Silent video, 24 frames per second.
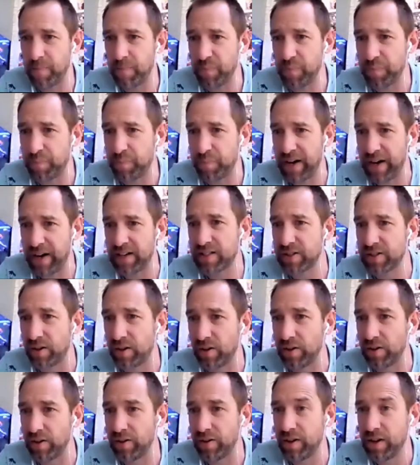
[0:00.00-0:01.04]
based
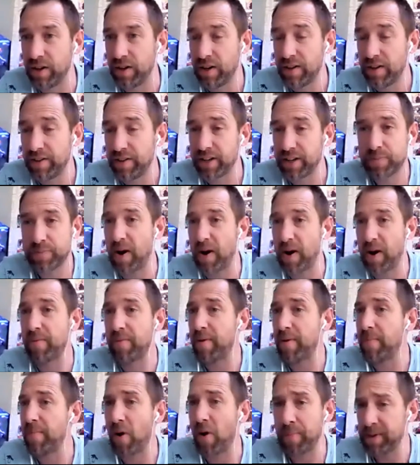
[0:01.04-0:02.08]
on the experiment
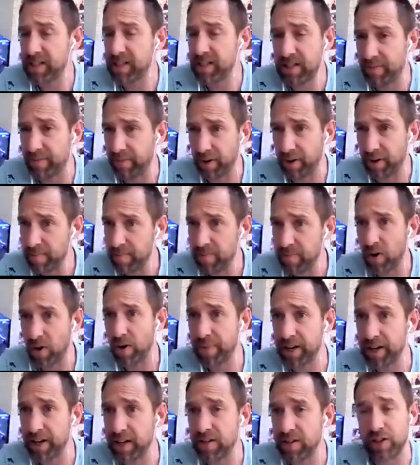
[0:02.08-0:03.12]
might be different. It might
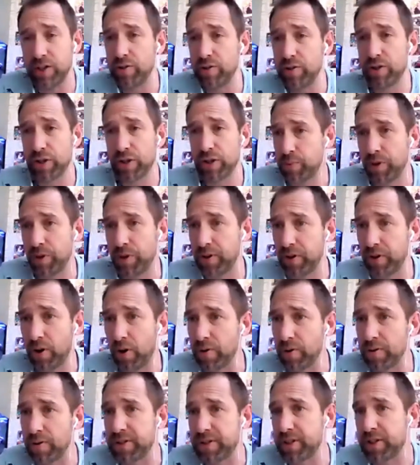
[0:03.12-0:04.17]
be that you just want the
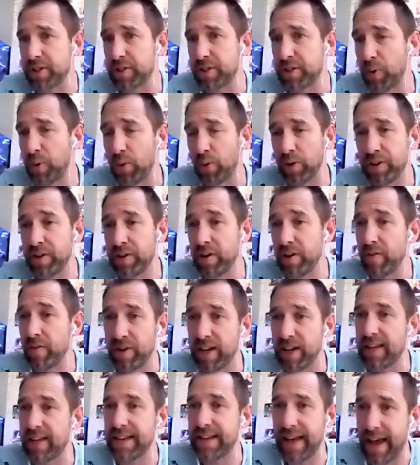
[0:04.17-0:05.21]
corals to spawn, you don't
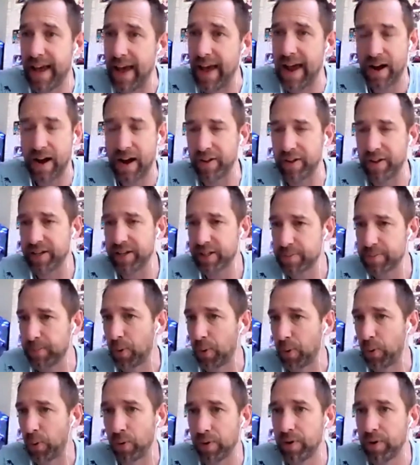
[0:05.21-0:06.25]
really care how they
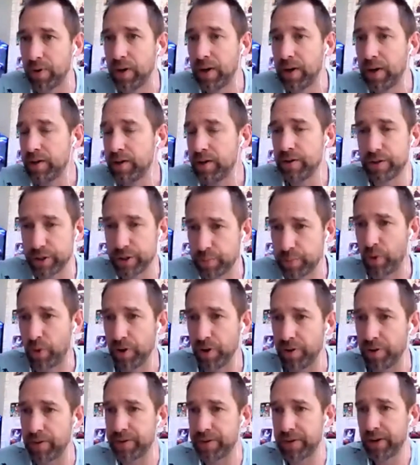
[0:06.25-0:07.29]
spawn, you
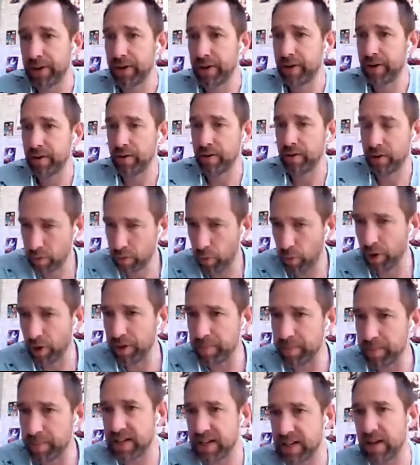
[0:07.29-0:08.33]
want the
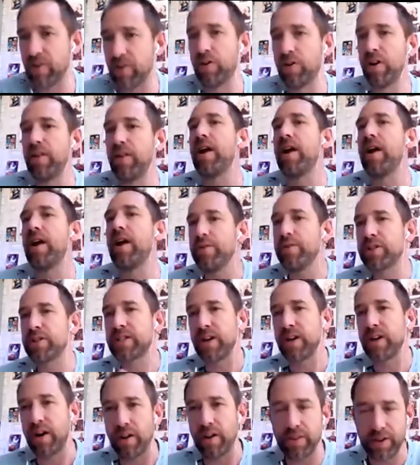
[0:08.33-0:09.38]
material, and then you
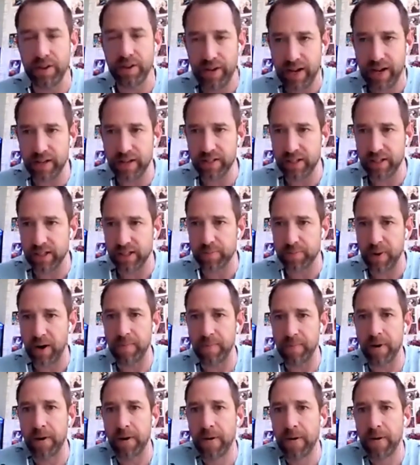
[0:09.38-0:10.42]
start the next experiment.
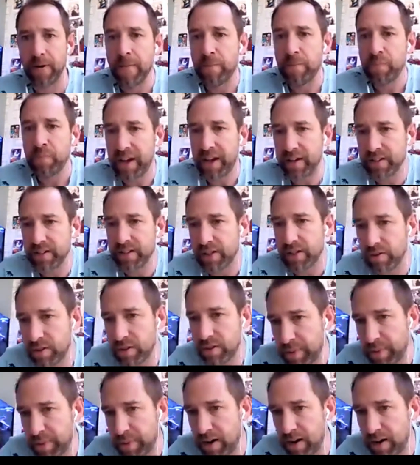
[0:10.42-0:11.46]
And so to
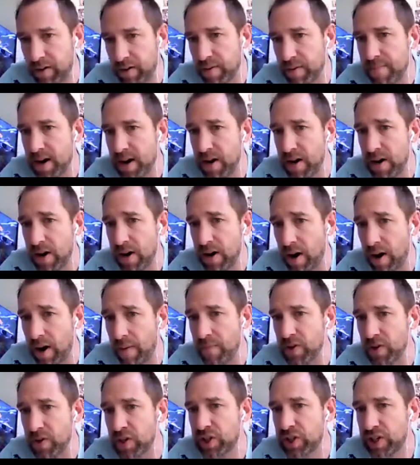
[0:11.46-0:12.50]
be able to
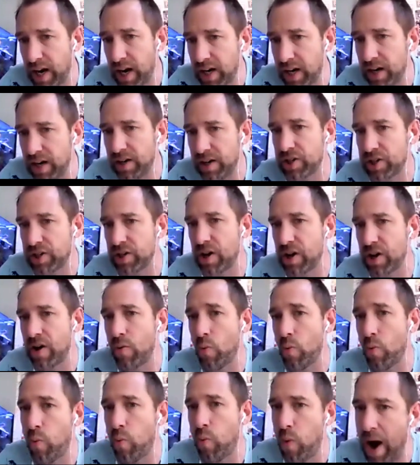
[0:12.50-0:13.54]
change
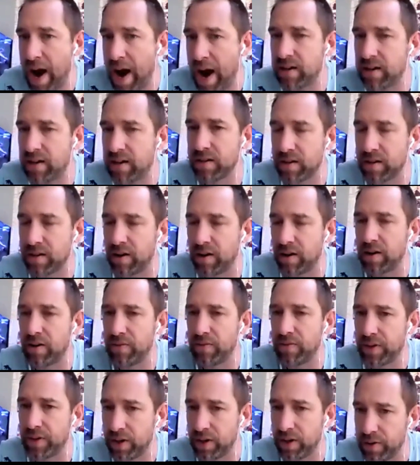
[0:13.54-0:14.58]
when
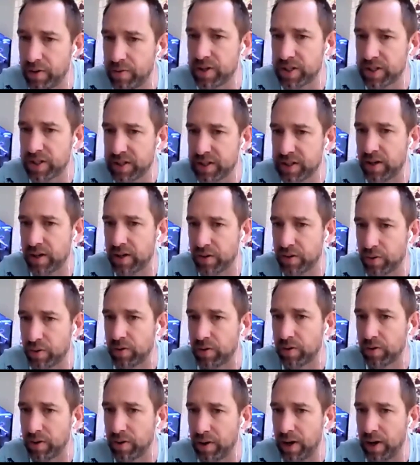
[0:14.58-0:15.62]
the lunar cycle